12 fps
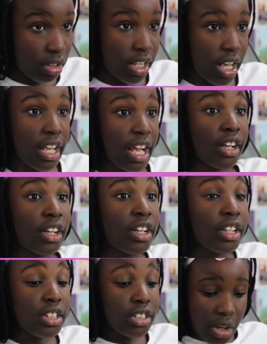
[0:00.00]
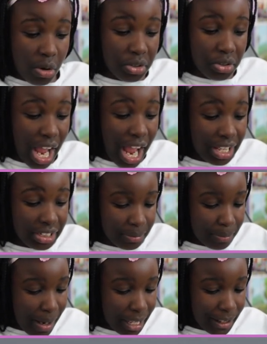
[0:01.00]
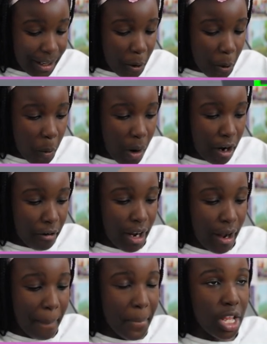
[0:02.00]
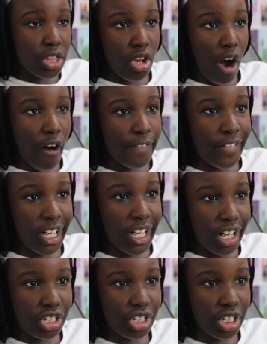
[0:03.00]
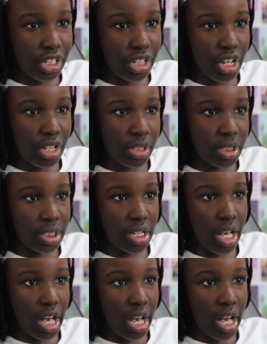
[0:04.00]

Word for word: Okay, yeah. So that is my aquarium not finished because